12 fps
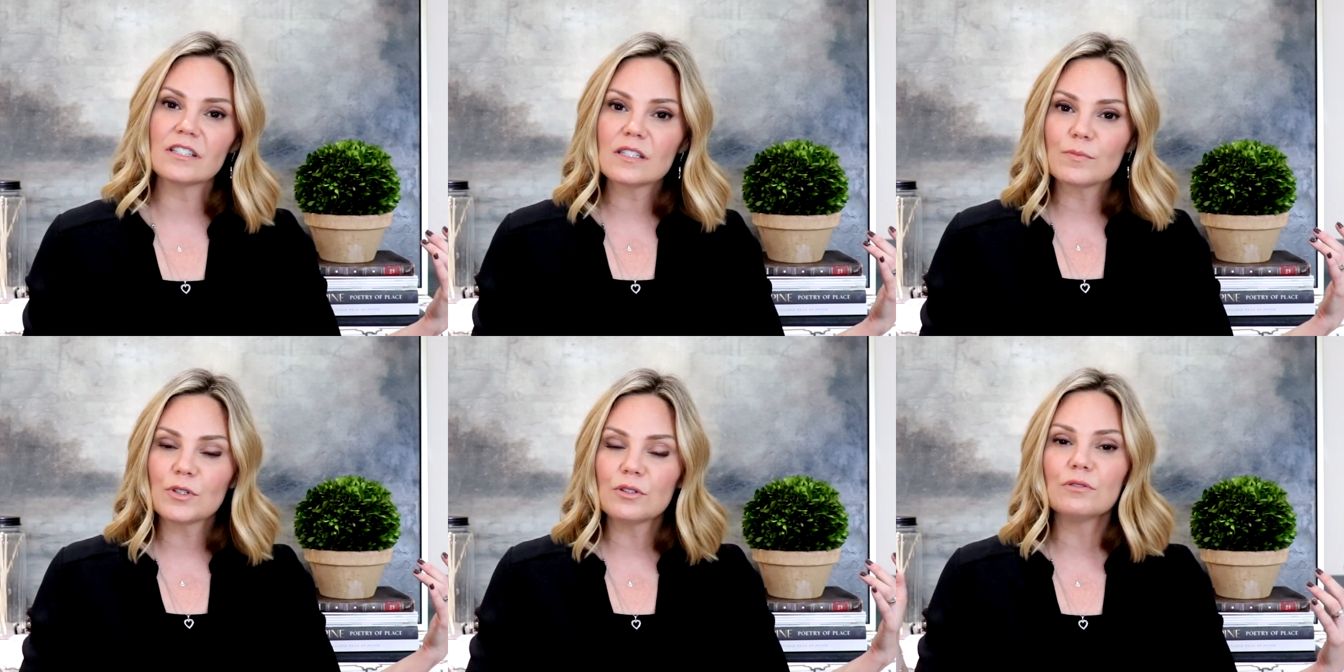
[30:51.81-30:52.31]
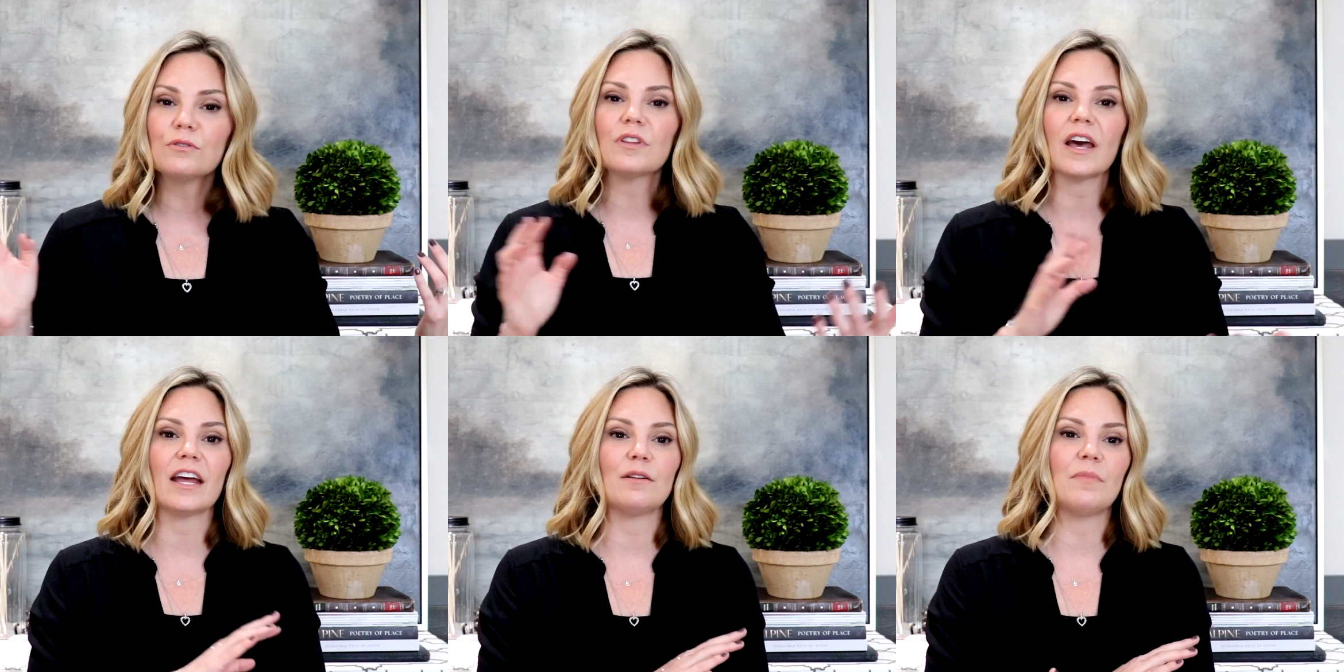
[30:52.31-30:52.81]
smooth
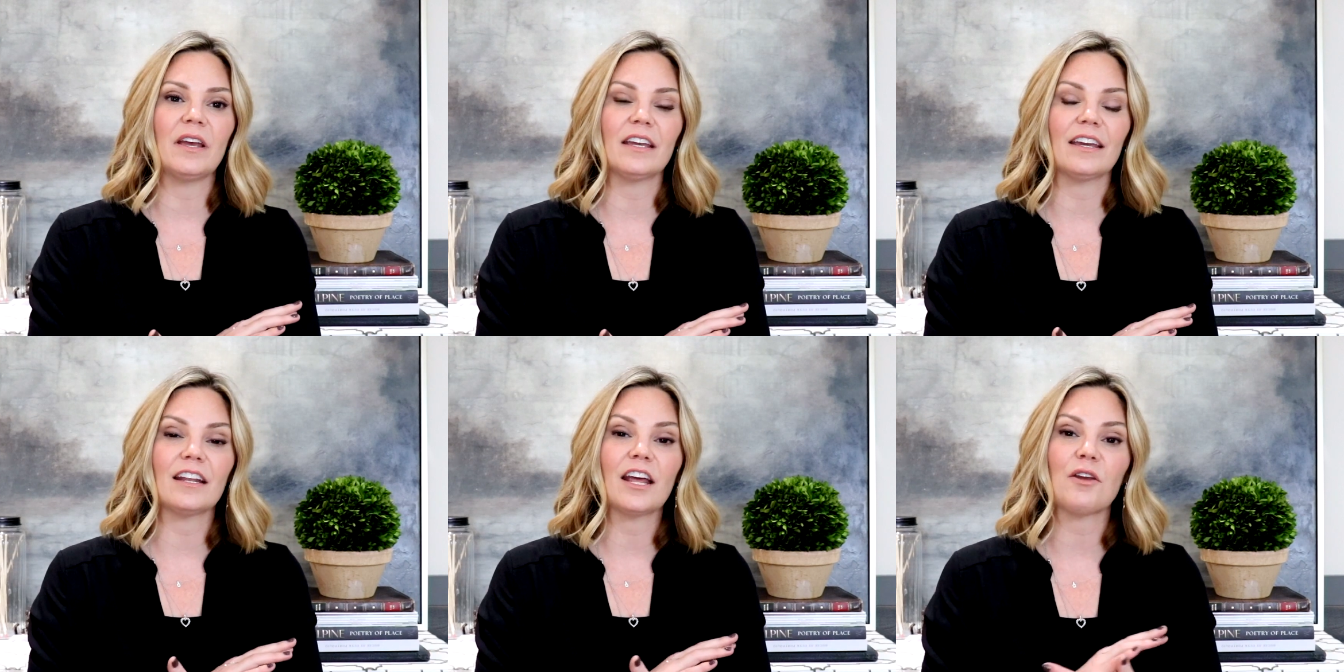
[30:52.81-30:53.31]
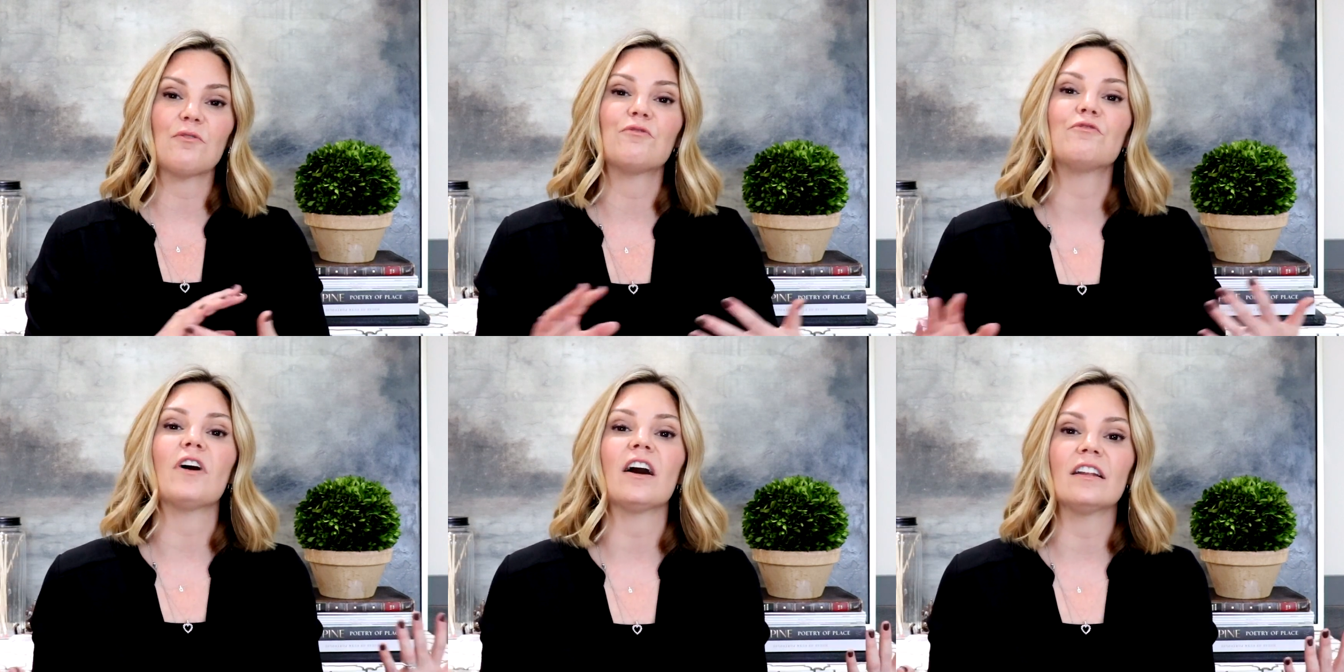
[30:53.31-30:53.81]
and make it a
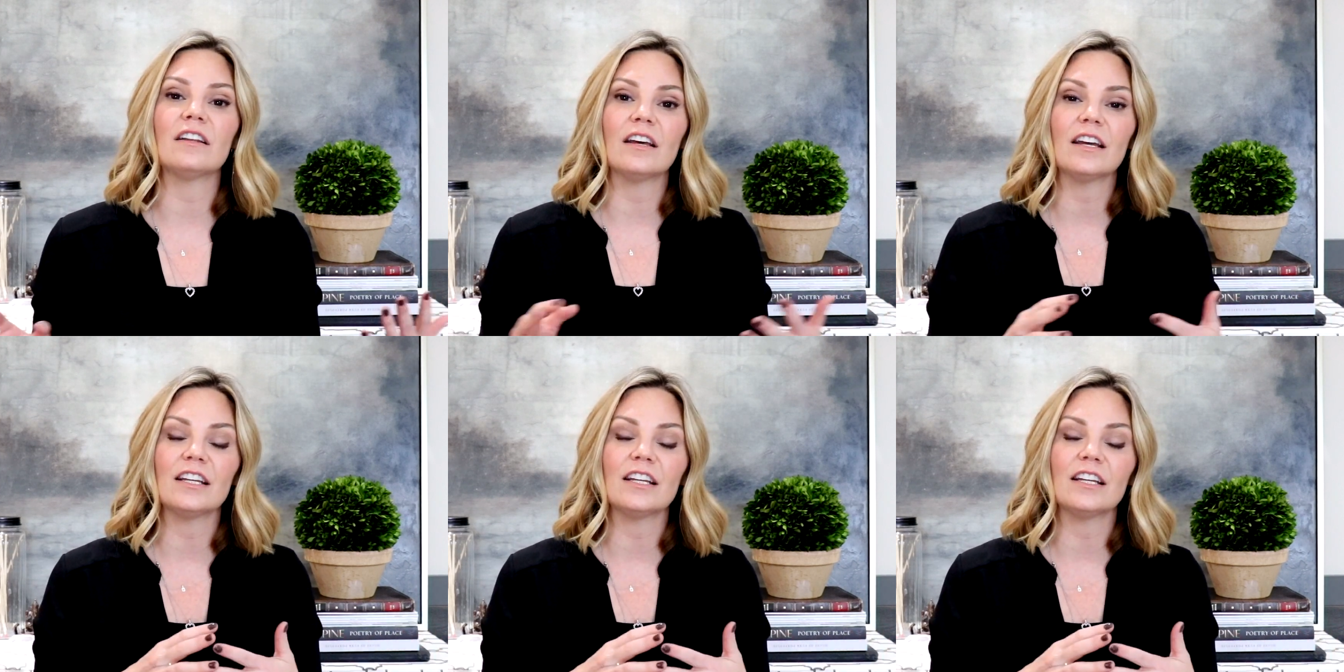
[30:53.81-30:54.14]
fun,